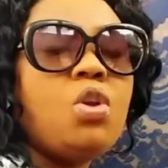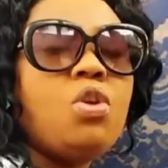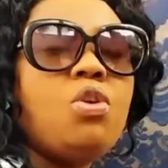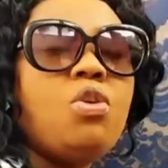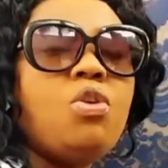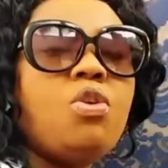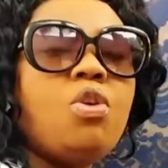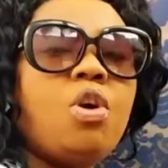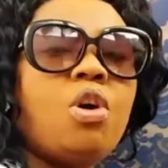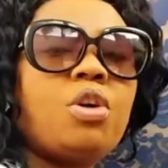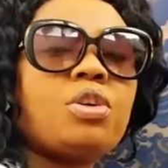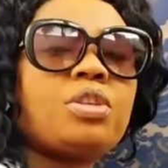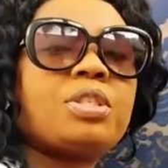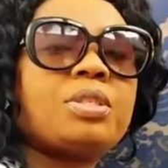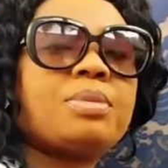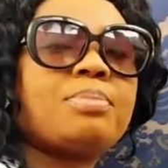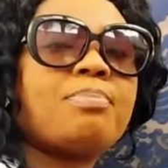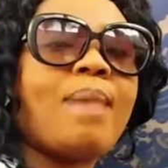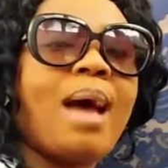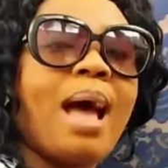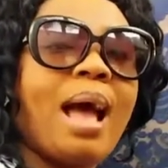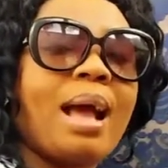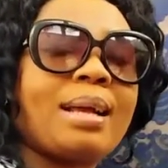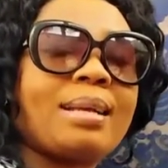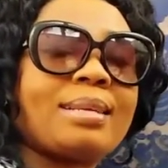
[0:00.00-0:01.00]
Nose
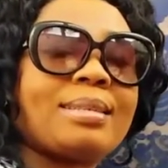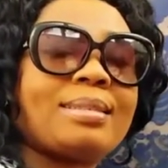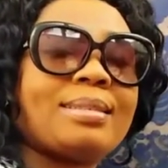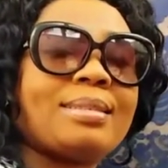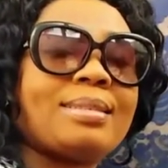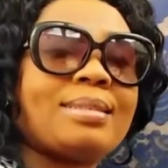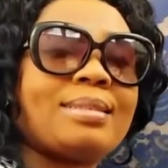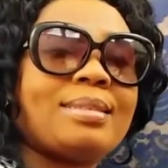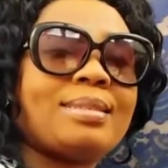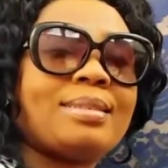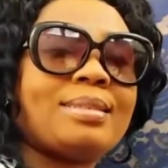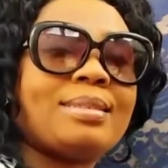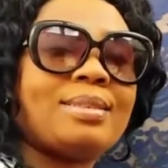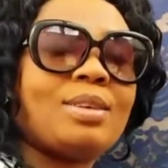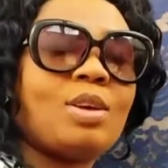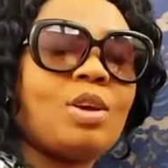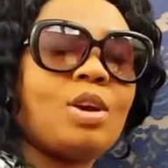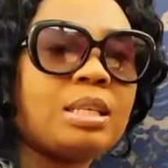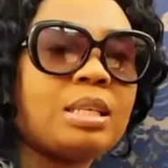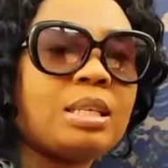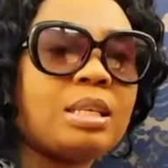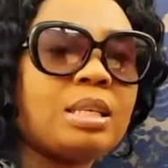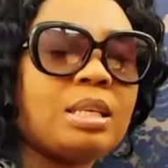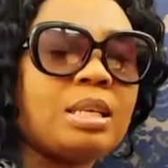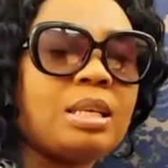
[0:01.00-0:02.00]
marks.
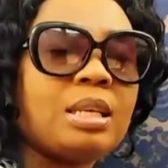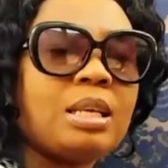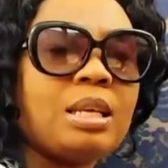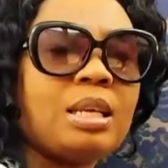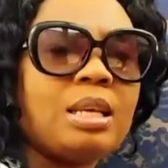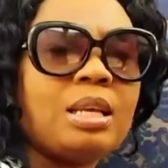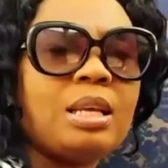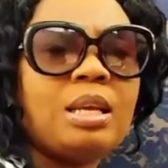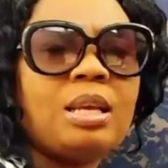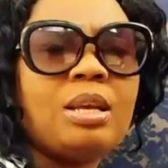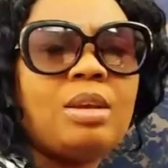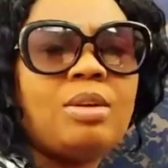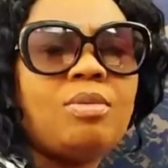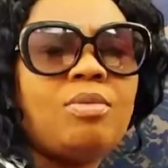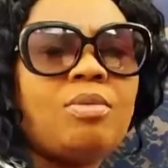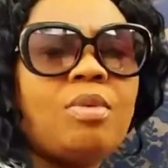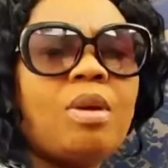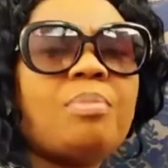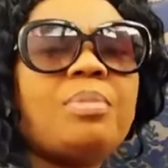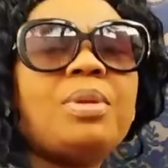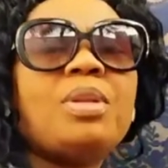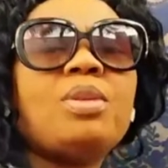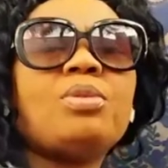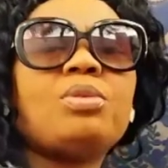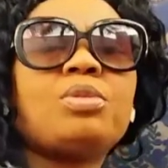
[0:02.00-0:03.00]

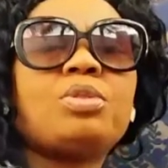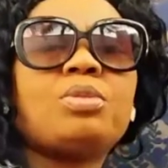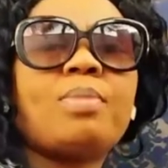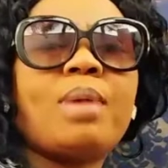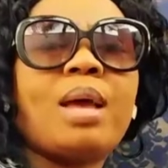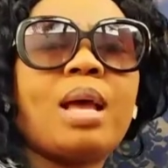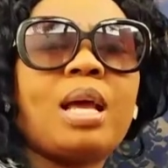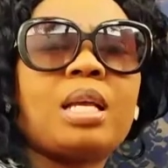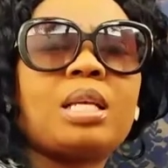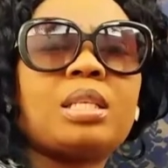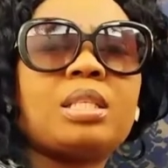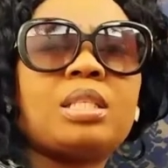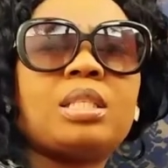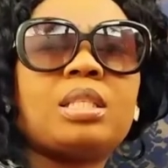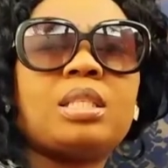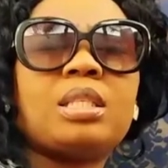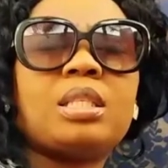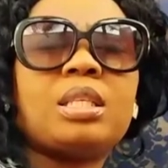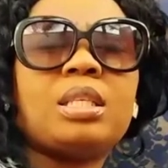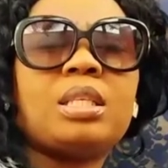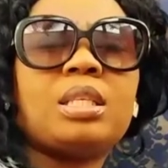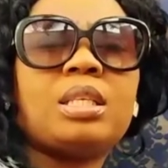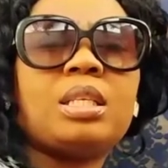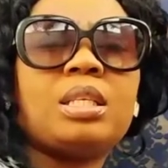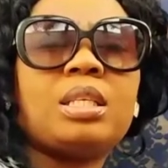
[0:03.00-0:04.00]
What mean nose marks?
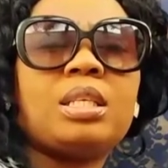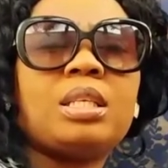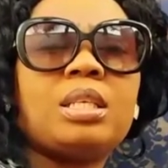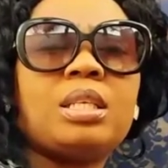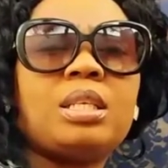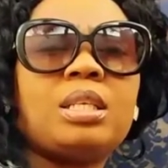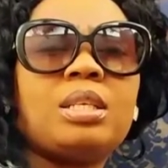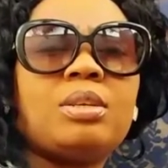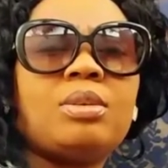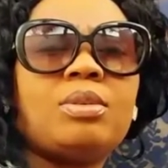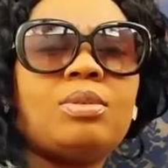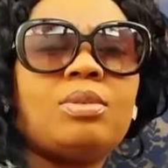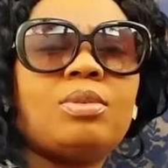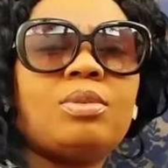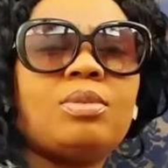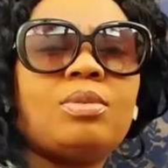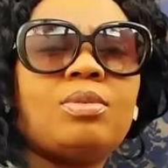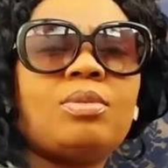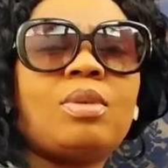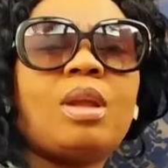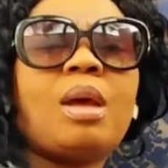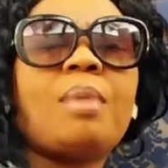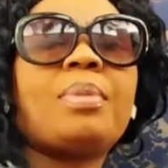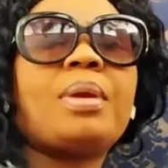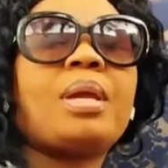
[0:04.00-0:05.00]

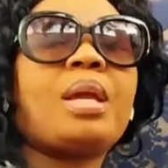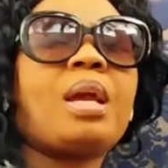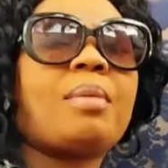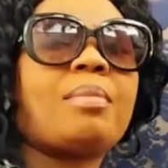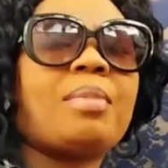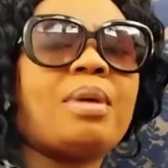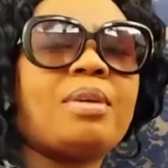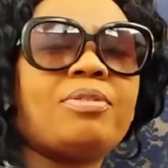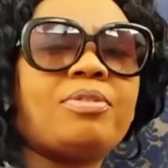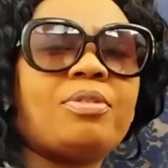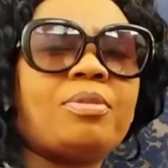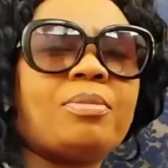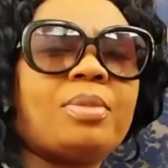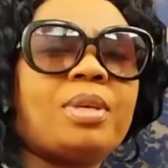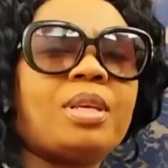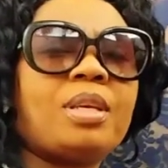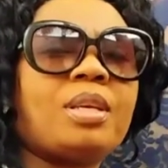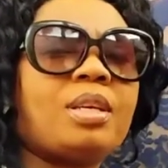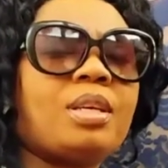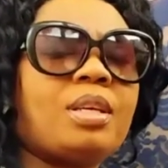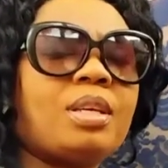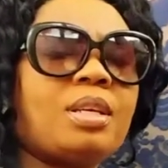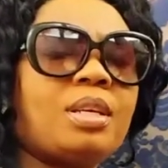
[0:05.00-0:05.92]
Una bring number for me.